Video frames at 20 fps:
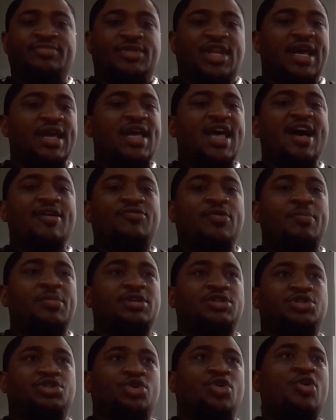They have a
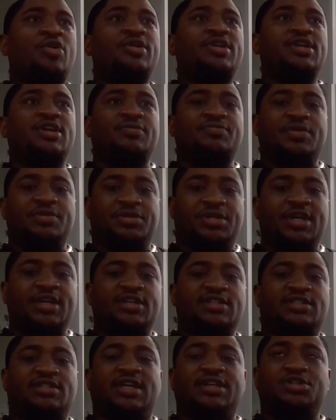majority of the
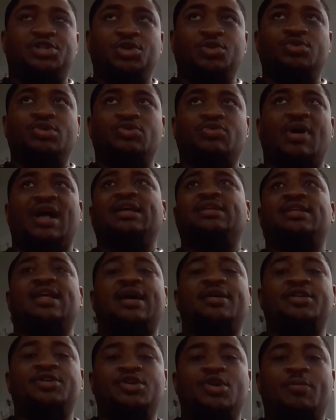things that you would write
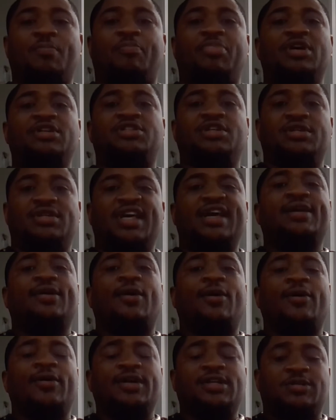down in your budget that
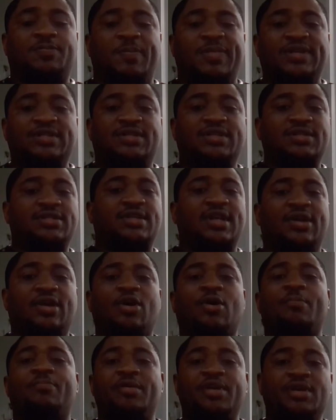are expenses, that
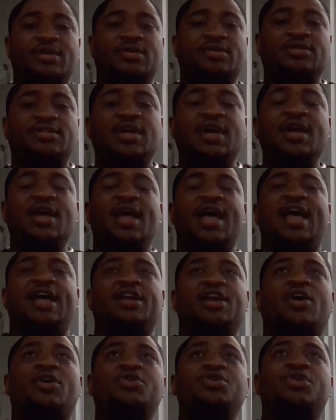are bills,
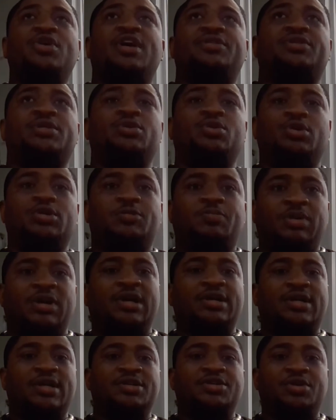and all you have to do is
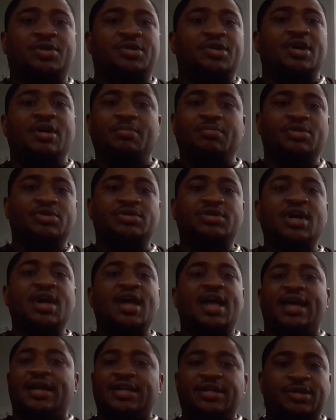plug in your numbers,
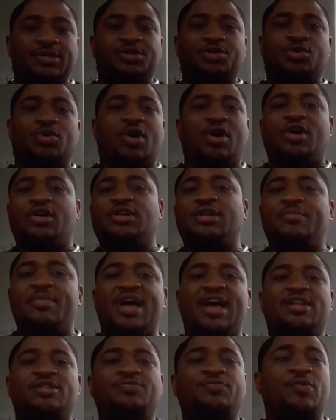and it'll do all the
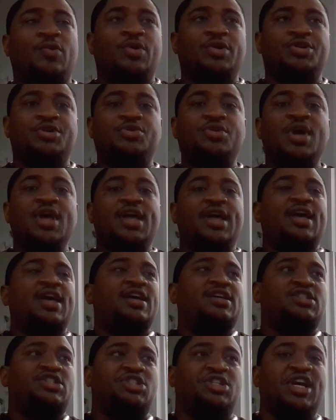math for you. It
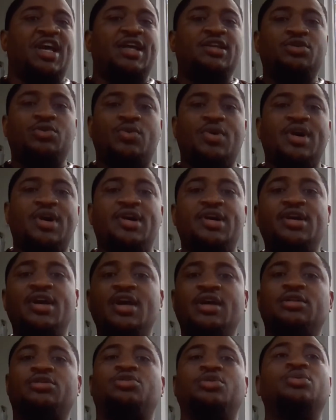has January
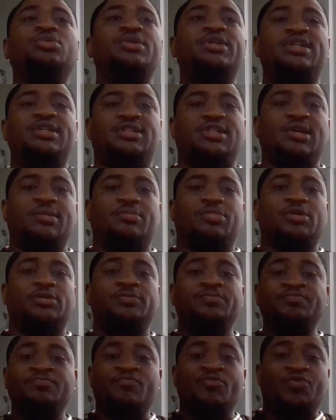through December.
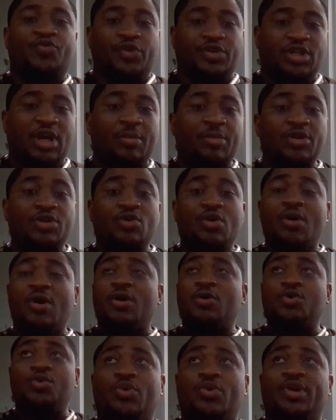For some of you
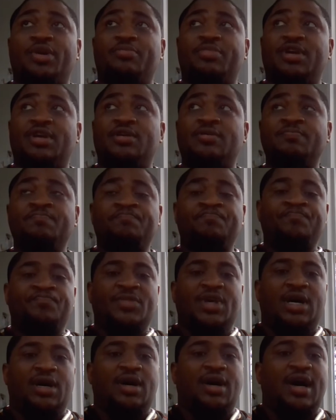all want to be
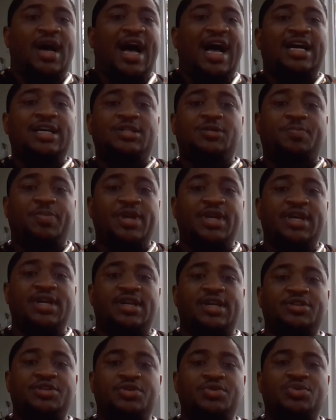high
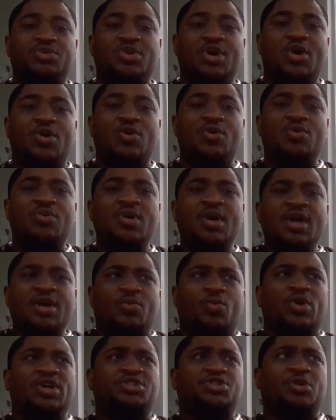speed and you know
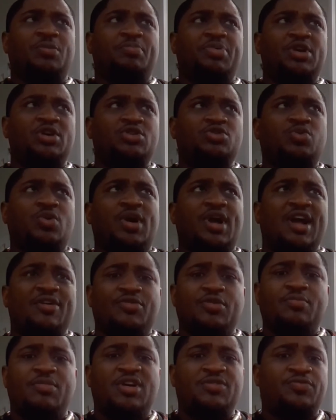what your bills were
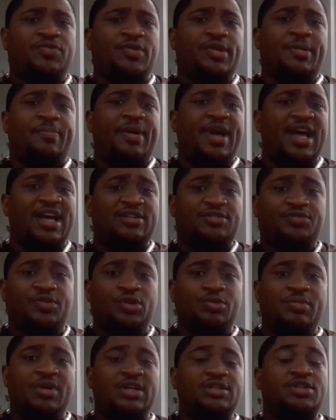every month for the past
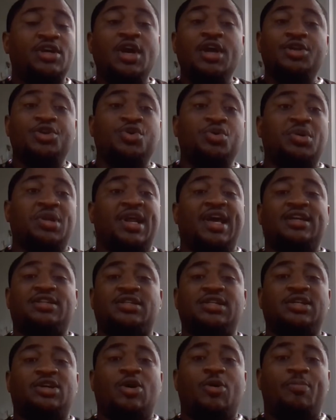few months, you can
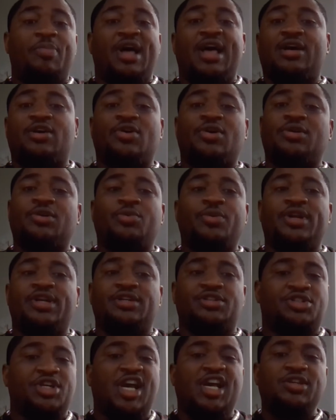actually go back all the way
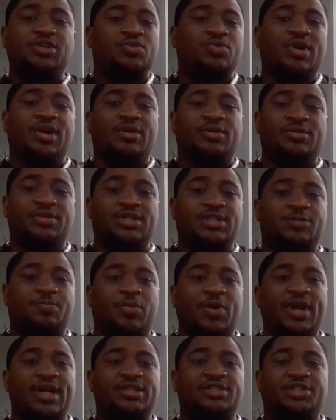to January on this
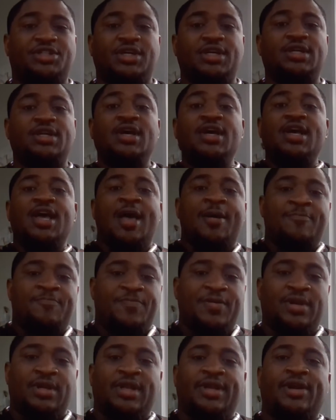spreadsheet and
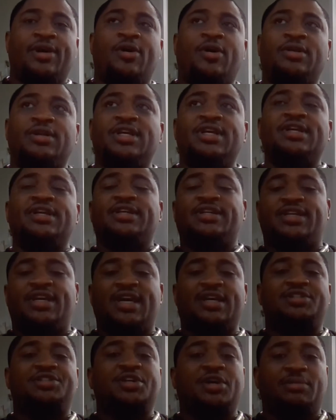fill it all in and
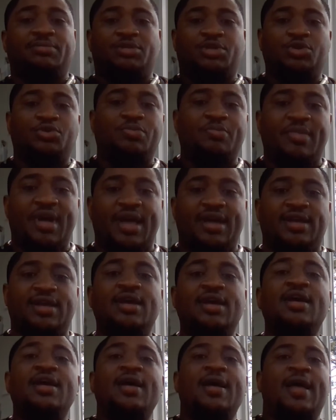catch up to May.
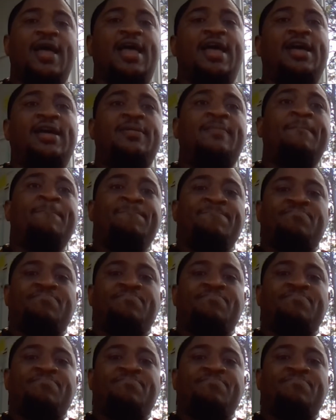And